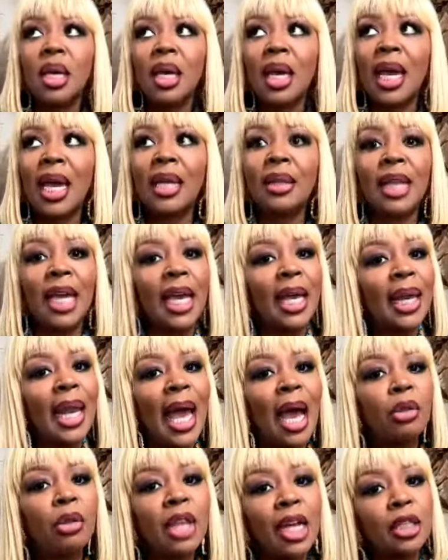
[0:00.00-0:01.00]
And they
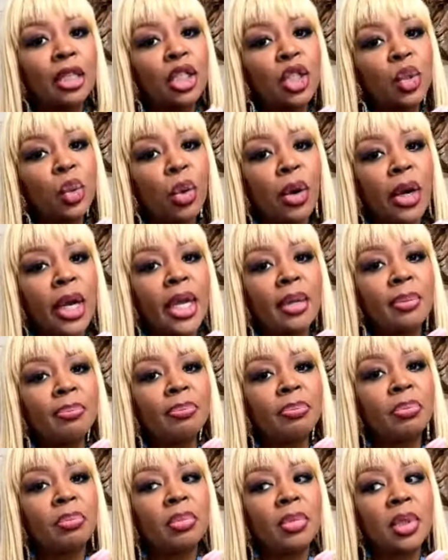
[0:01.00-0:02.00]
allowed that story
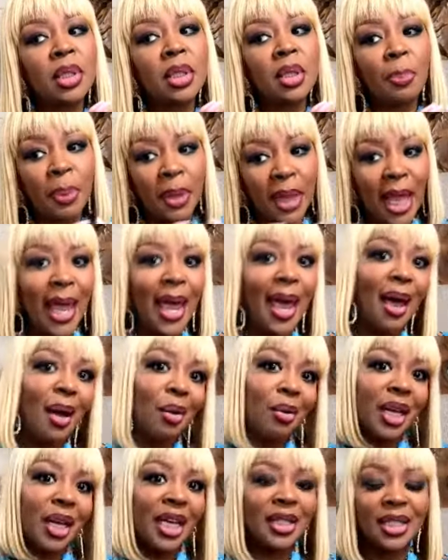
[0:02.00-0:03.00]
to play
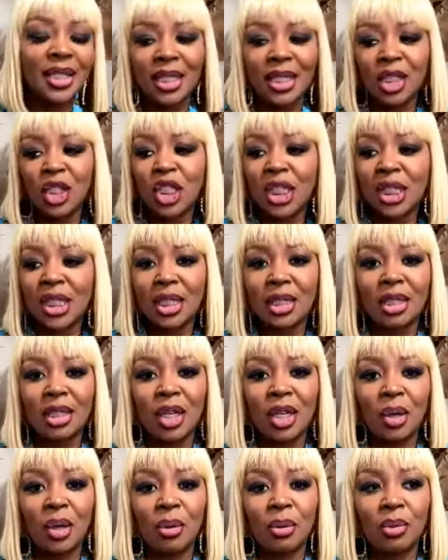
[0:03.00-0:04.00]
out. It didn't just, you
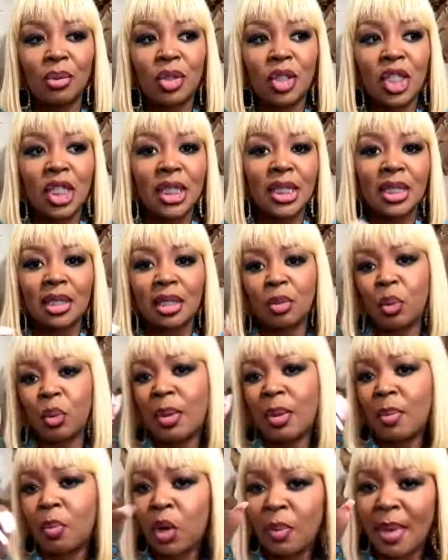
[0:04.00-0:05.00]
know, just we,
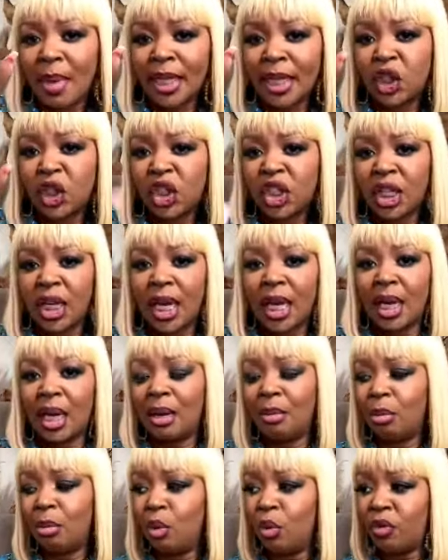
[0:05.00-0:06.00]
we mention it
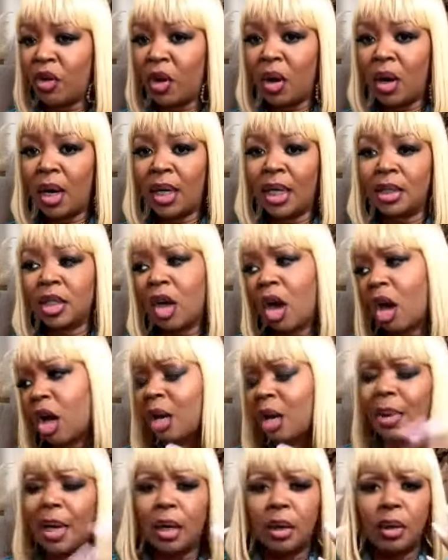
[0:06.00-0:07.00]
and move on and talk
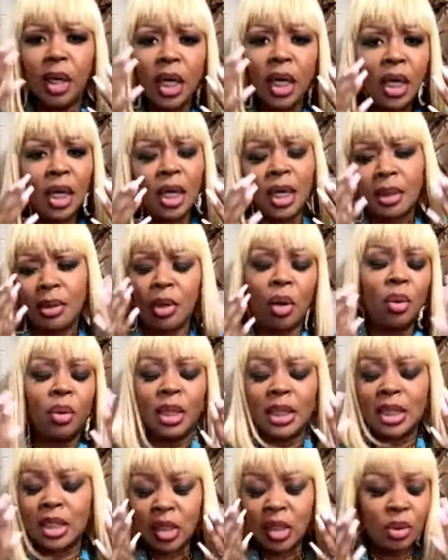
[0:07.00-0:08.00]
about, oh,
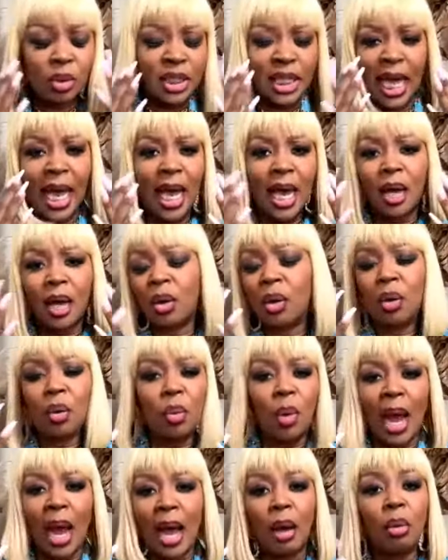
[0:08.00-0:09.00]
it's so sad. Oh,
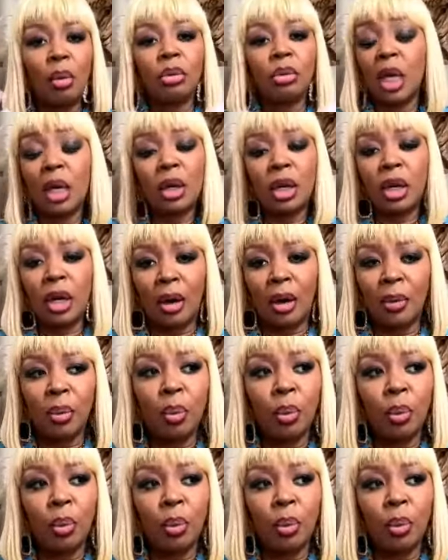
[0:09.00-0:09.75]
wow. No, no, no.